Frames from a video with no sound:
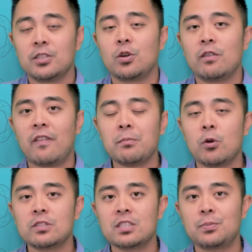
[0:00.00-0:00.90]
So, if I'm
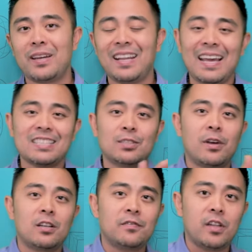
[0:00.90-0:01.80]
going to spend X
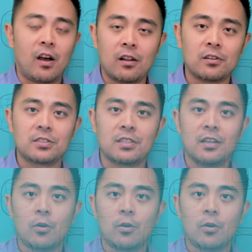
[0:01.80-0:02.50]
amount of dollars,